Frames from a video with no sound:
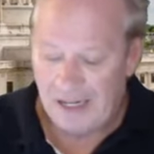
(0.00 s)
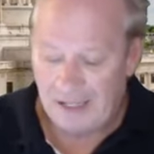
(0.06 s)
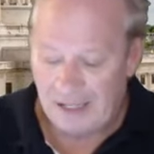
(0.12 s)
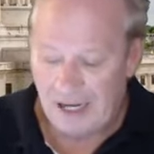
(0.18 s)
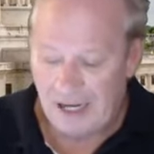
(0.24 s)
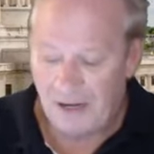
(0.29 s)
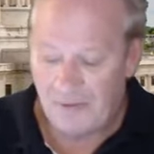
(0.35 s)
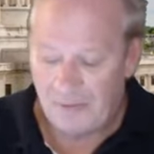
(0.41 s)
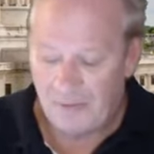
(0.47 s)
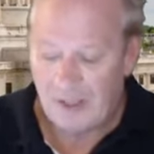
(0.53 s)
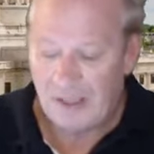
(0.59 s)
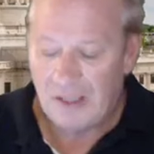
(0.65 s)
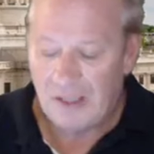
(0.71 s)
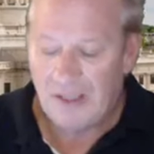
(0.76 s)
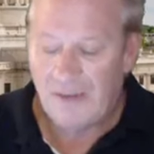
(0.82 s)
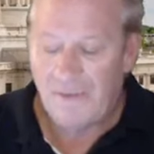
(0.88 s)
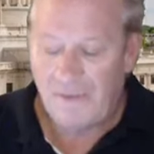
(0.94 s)
No.
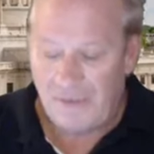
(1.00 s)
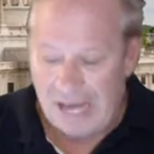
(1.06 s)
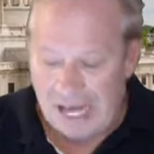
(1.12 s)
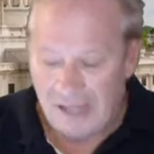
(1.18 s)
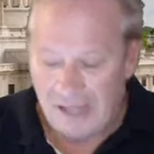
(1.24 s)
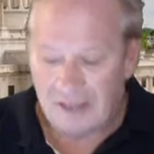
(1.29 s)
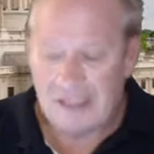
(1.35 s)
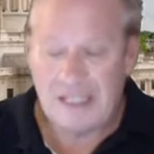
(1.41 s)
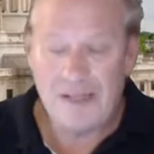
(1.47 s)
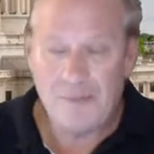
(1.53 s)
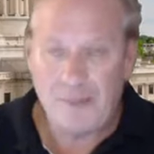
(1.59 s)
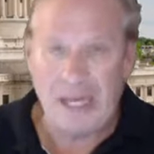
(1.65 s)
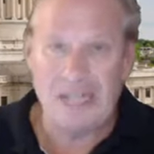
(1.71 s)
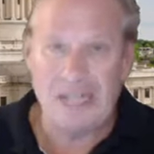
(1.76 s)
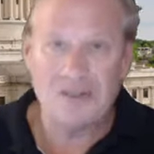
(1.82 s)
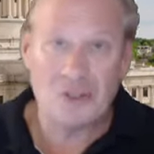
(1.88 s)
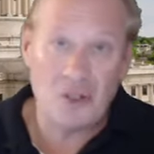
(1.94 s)
Falcon
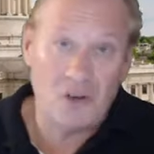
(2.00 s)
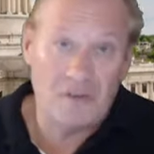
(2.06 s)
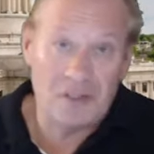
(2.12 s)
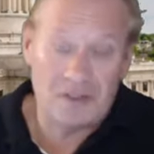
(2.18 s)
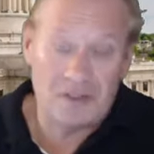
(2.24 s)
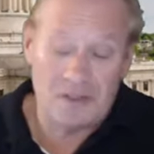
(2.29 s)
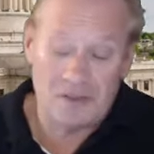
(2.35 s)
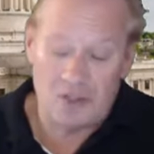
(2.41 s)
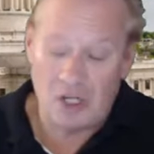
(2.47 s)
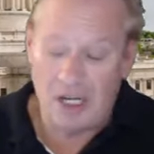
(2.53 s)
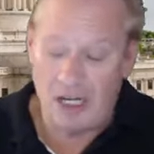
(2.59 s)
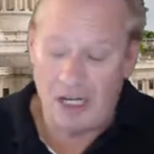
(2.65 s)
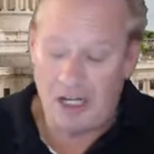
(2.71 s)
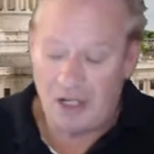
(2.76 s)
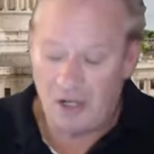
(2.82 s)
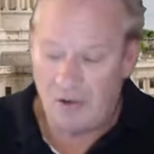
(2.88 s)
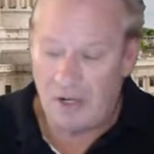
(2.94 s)
Pest Services. You got
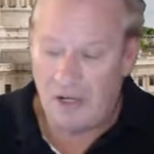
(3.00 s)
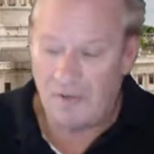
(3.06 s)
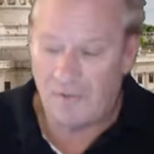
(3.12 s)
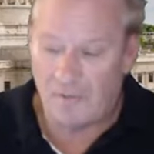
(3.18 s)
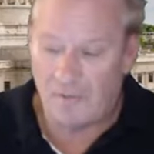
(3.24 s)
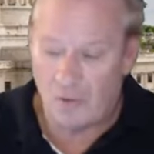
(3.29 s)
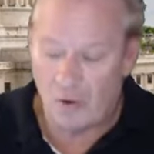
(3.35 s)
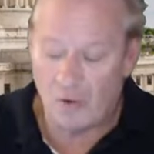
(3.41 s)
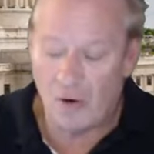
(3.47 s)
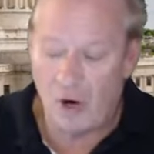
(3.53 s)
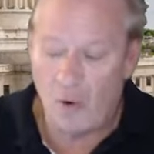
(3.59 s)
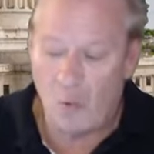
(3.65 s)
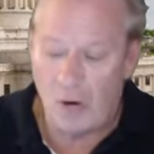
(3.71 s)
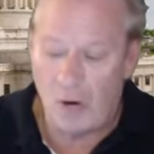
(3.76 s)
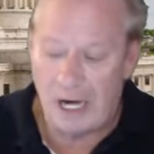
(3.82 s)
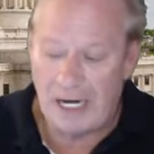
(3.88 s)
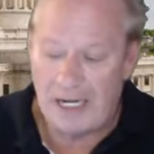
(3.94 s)
to do it.
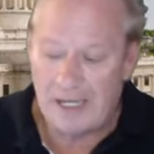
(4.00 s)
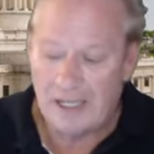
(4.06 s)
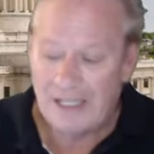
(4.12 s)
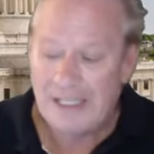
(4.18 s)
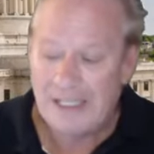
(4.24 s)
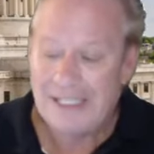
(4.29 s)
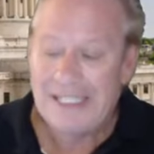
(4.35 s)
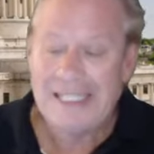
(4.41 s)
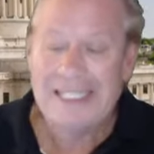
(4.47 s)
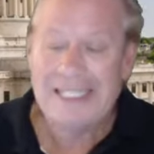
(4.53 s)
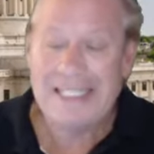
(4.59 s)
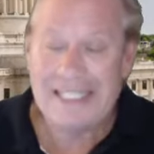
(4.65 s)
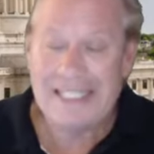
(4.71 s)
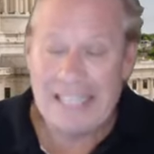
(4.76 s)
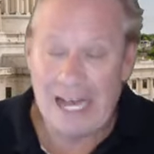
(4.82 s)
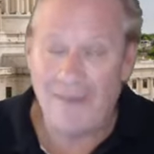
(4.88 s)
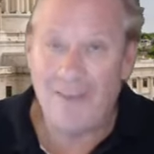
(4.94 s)

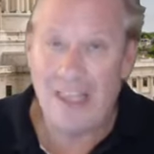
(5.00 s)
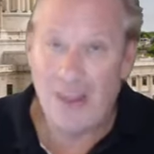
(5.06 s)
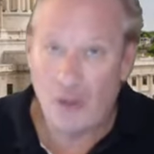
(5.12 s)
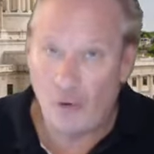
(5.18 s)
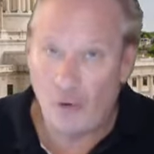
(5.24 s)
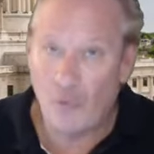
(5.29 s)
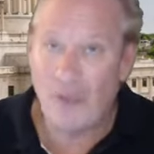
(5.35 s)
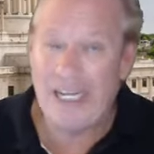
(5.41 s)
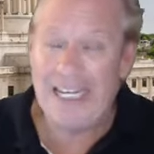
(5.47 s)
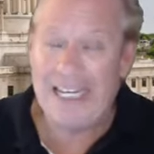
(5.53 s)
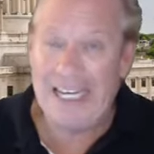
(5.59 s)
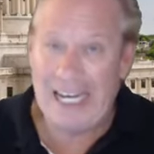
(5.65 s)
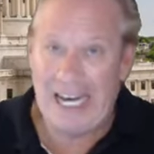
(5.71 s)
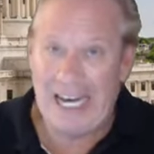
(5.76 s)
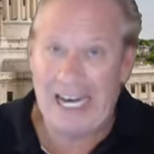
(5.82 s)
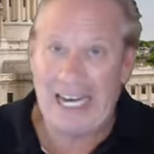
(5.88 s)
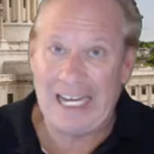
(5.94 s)

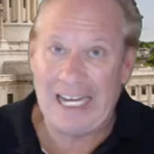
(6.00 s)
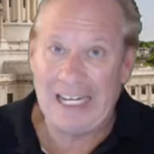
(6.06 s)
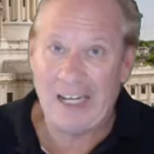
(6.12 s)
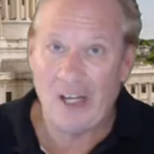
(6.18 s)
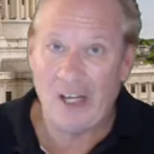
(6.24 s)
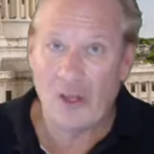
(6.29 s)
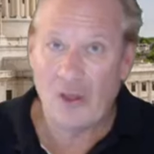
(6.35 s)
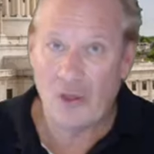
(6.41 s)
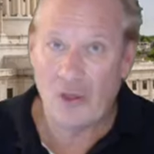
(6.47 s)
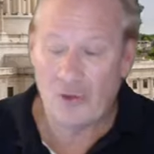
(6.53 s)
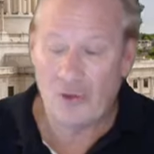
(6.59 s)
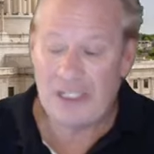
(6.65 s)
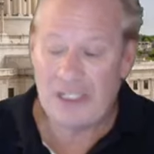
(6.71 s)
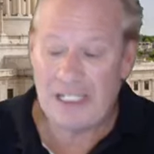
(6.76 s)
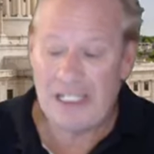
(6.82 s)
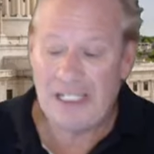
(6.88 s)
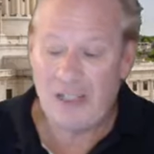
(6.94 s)

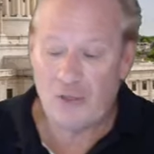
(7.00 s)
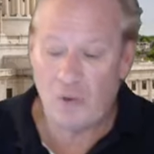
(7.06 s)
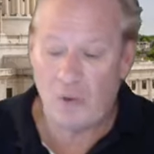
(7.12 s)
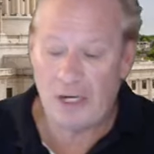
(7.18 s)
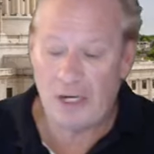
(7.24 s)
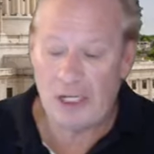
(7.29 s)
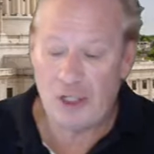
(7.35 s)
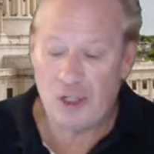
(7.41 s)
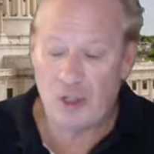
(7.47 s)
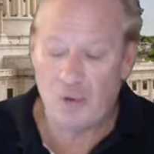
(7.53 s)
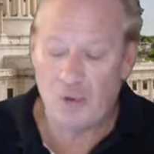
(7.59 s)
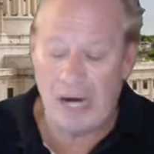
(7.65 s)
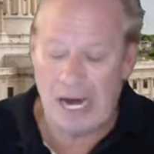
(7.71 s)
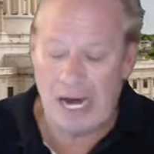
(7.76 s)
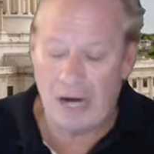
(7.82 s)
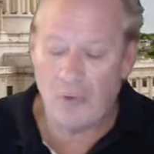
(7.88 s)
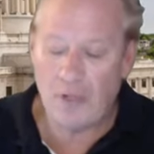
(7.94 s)
401-739-1322.
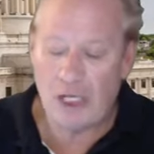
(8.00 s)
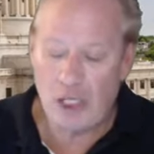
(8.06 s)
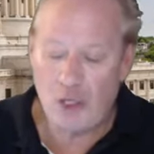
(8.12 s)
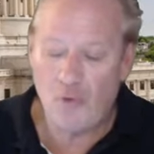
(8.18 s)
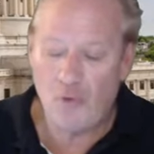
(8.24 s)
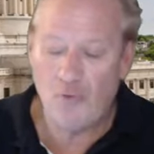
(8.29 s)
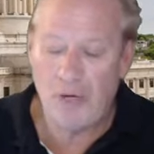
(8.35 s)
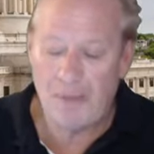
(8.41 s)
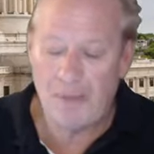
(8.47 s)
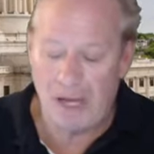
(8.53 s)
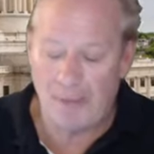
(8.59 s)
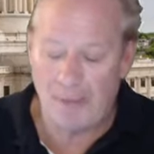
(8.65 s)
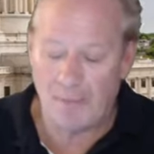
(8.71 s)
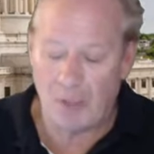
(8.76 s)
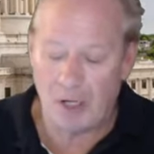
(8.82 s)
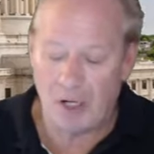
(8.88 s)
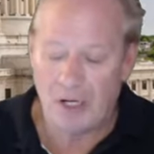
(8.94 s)
How can you
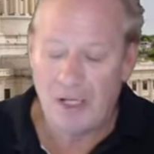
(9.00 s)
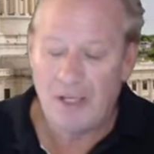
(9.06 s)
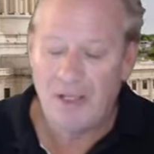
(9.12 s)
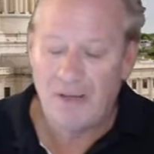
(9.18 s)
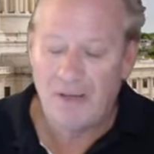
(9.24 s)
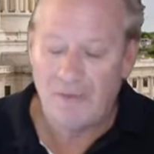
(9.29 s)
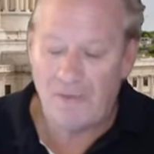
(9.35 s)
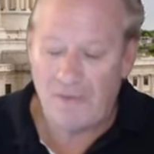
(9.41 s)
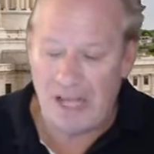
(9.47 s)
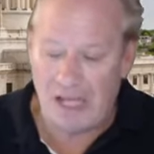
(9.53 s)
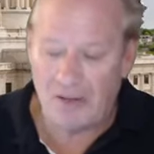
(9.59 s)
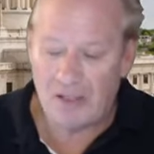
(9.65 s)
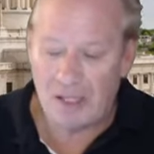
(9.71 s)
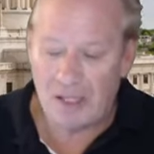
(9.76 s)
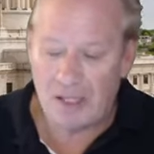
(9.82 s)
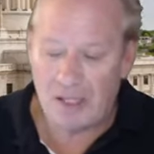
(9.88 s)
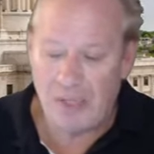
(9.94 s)
remember
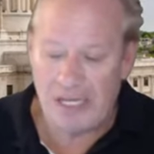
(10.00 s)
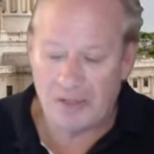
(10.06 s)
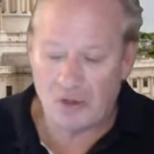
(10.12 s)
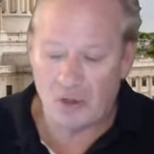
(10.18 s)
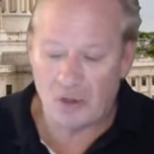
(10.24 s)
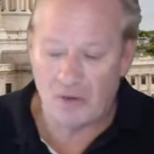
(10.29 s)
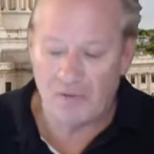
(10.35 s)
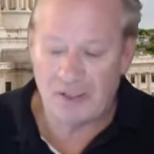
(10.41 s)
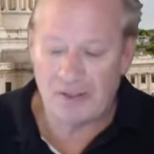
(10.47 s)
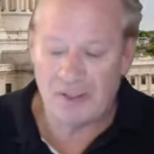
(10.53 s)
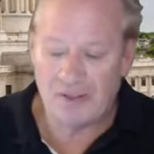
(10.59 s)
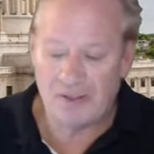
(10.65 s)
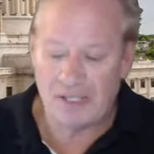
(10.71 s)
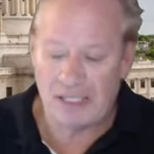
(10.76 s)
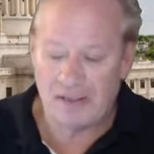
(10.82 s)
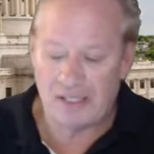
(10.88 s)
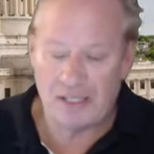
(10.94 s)
Falcon Pest Services
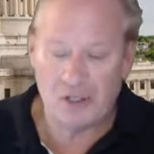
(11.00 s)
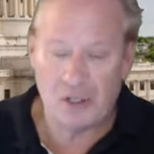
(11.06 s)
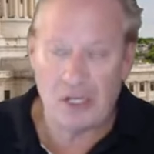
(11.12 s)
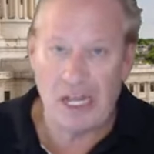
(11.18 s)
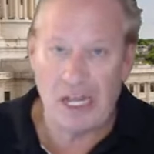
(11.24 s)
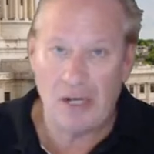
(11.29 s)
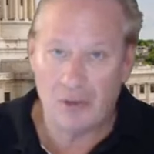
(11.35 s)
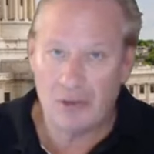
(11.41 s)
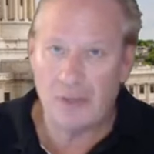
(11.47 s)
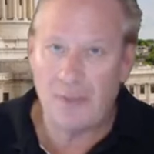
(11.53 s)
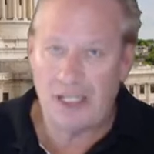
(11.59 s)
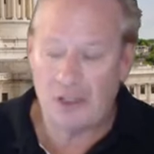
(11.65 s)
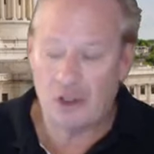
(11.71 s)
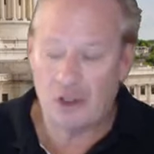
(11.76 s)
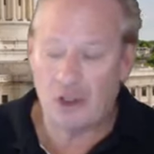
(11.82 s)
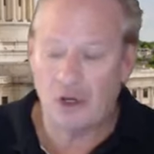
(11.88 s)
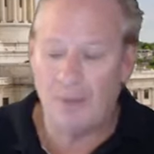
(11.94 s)
as the ultimate
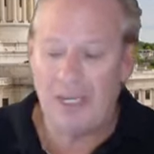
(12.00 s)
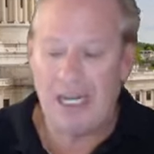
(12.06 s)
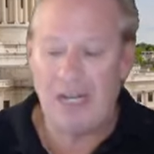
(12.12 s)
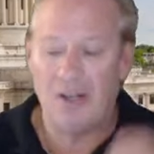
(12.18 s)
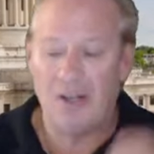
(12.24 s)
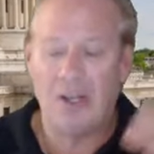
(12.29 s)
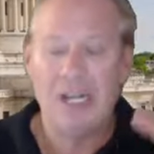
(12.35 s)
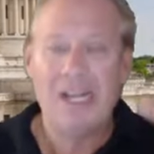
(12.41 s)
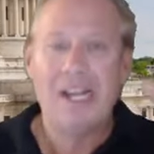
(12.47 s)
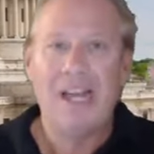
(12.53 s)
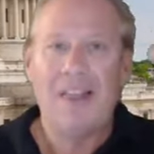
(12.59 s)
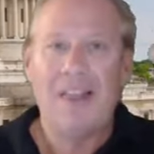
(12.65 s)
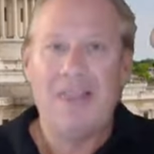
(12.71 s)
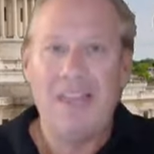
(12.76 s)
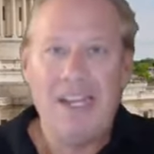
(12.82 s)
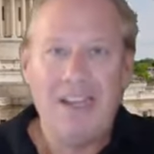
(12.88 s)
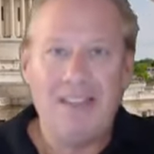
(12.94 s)
exterminator?
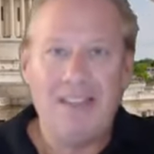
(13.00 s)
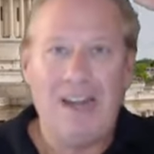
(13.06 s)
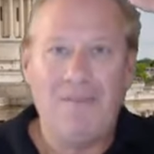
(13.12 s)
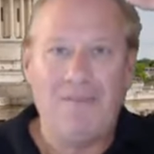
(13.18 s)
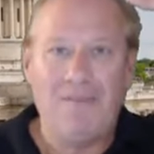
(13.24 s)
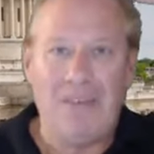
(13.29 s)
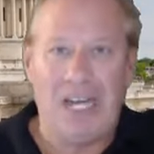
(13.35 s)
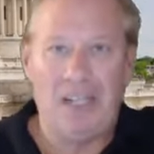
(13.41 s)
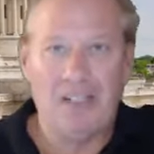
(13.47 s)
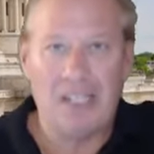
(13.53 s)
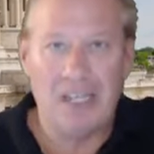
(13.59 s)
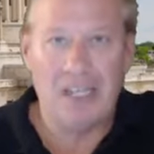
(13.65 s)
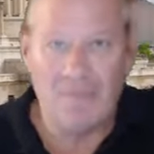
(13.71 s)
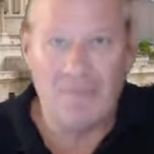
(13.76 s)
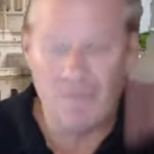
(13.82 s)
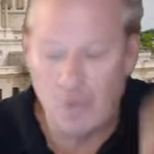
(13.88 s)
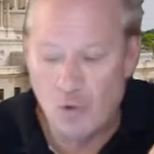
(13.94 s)
Think of that
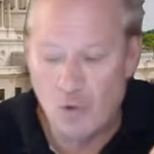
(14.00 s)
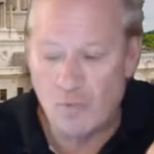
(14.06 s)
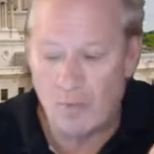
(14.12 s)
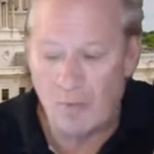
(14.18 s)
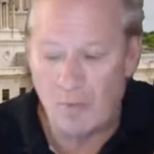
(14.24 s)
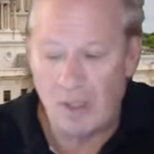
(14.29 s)
falcon. Boom!